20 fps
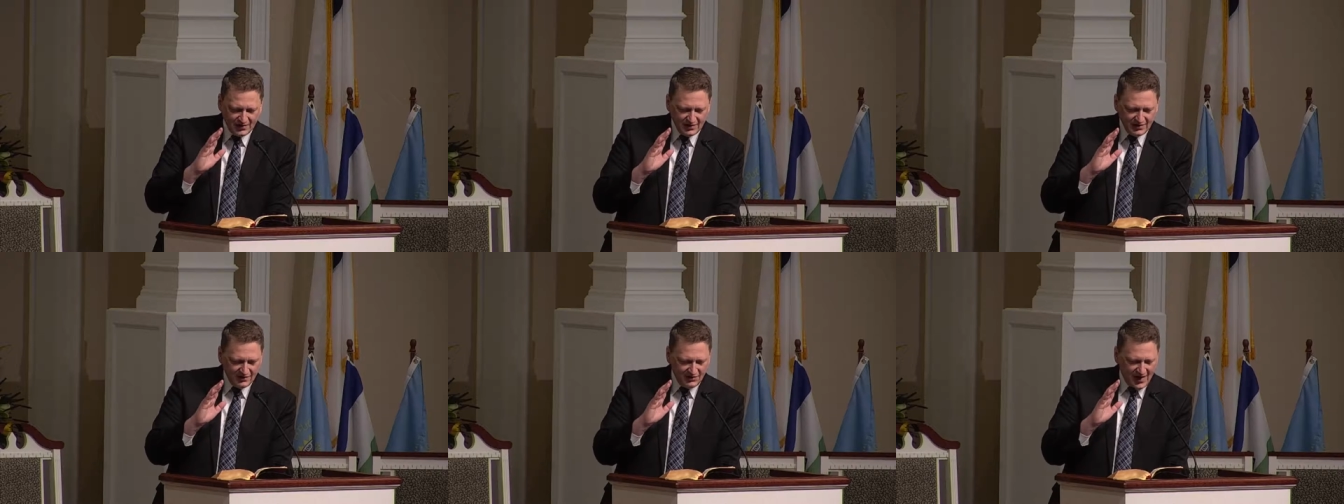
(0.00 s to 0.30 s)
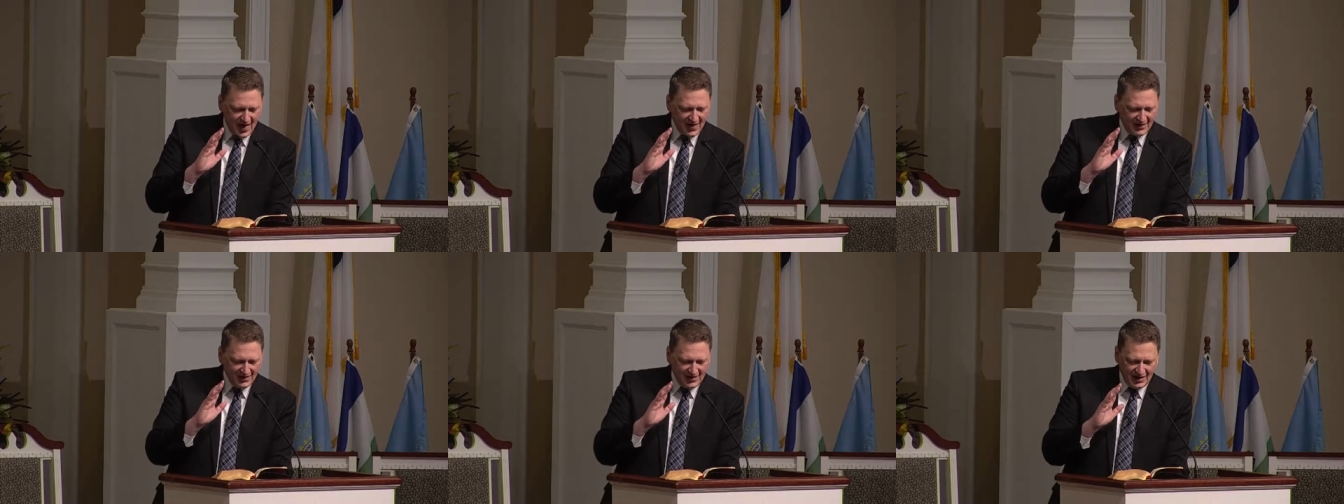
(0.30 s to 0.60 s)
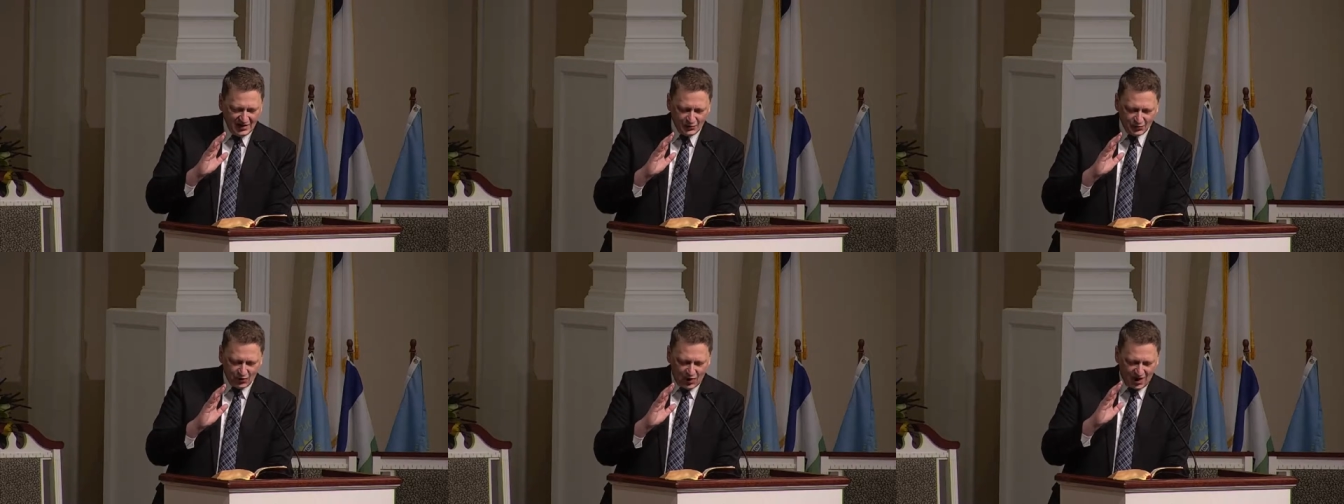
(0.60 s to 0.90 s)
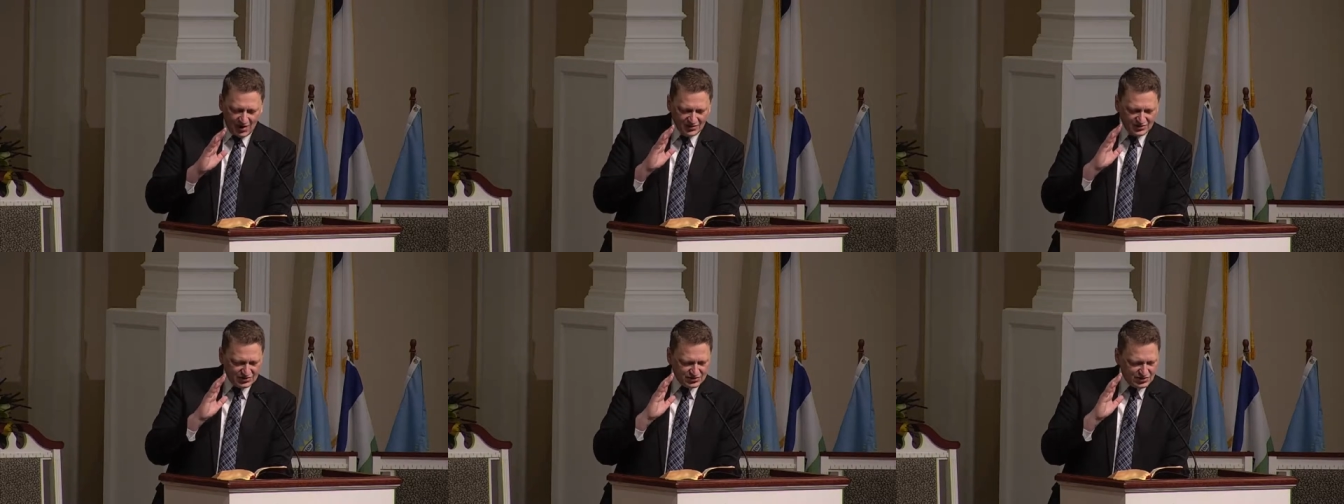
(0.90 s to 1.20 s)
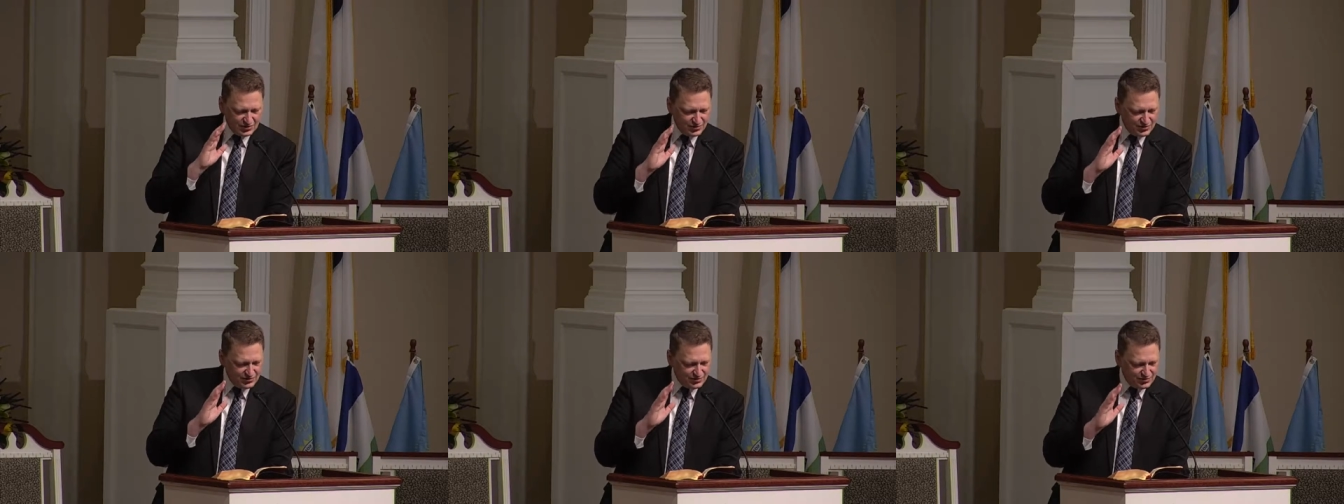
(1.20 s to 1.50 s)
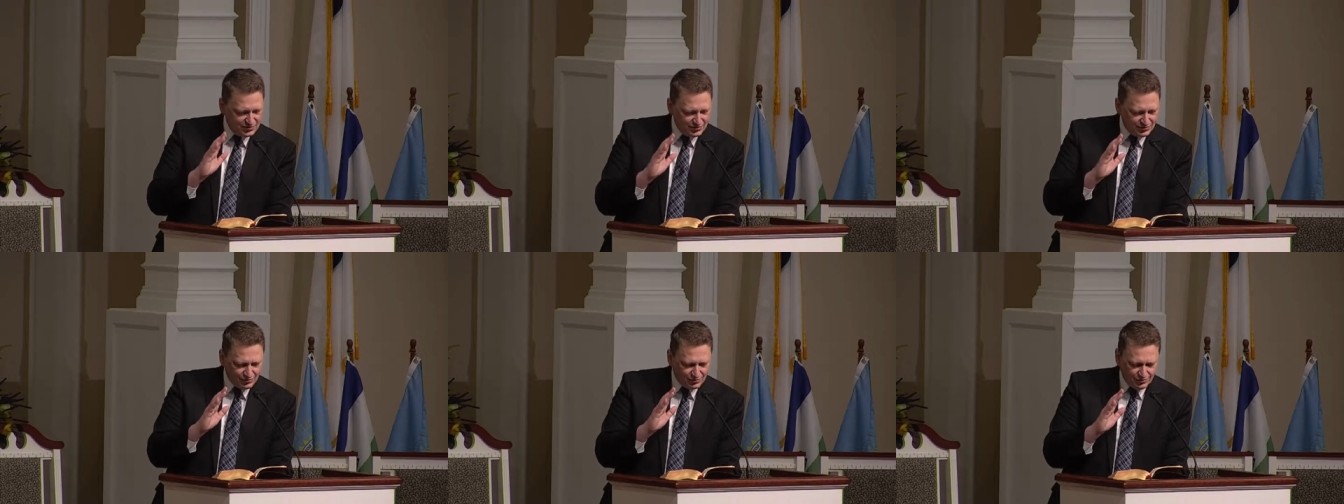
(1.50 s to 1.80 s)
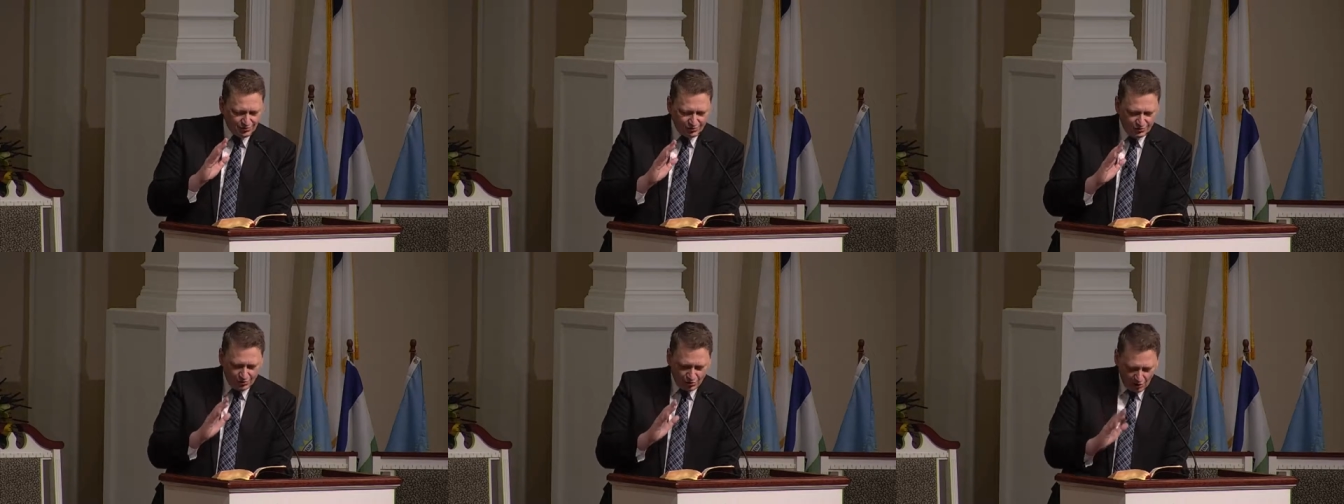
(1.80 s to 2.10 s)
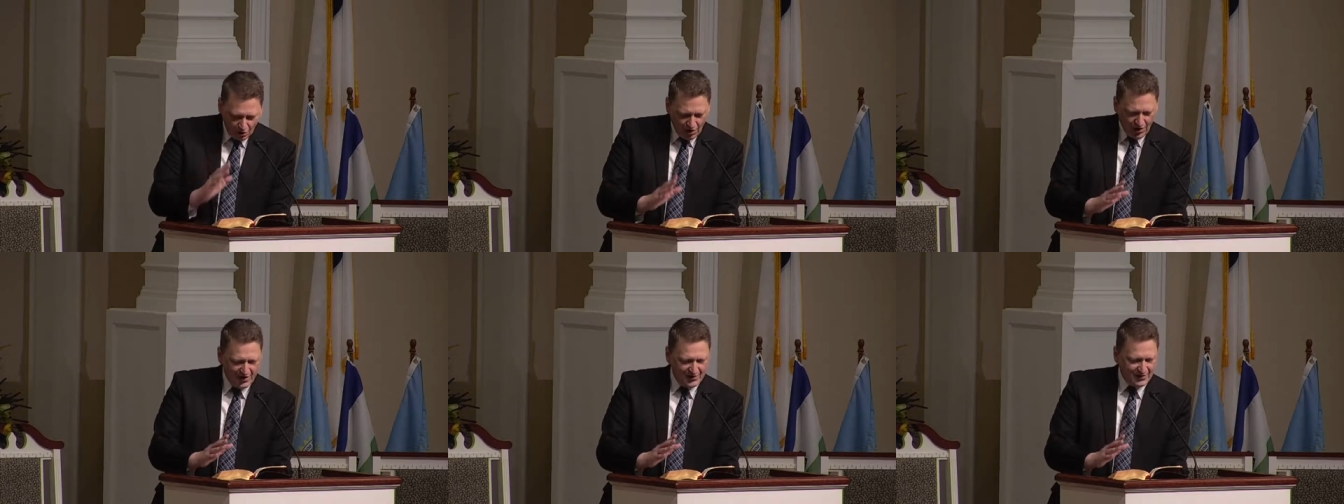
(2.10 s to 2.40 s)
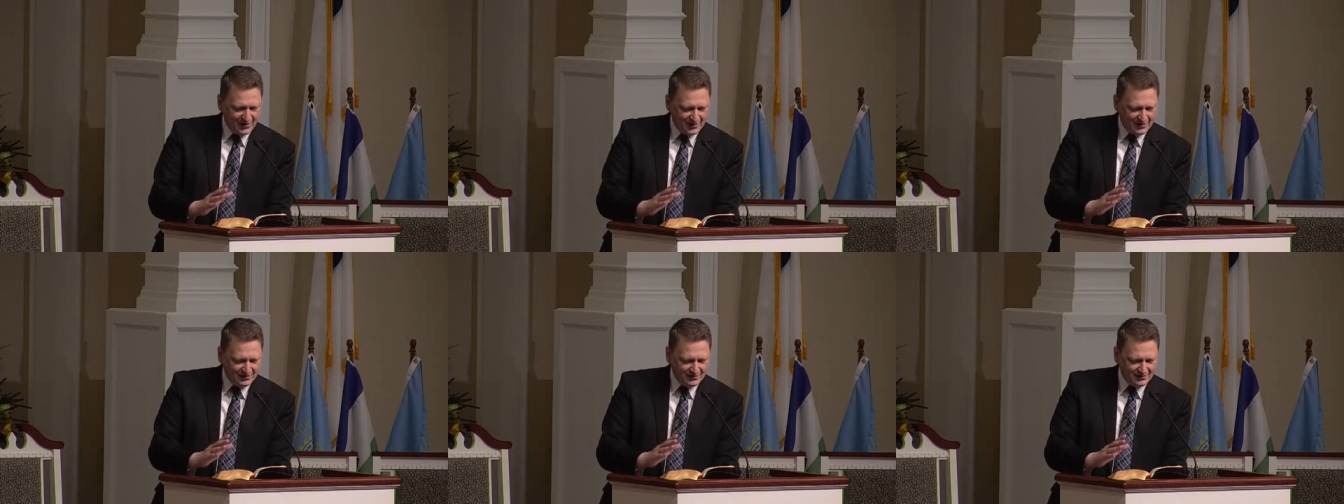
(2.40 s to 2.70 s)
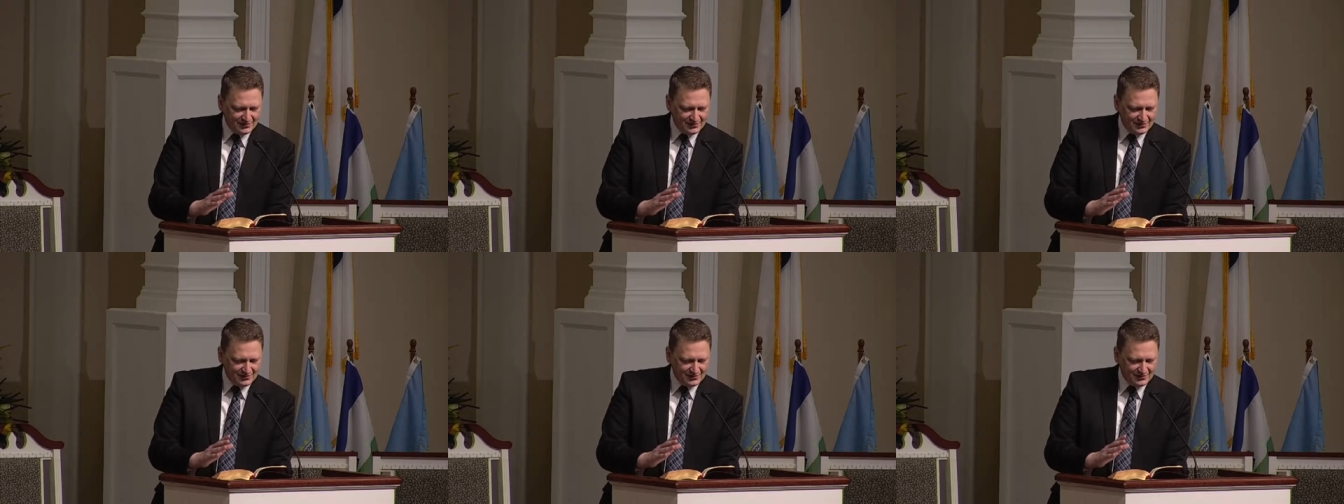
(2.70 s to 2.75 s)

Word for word: that it was good.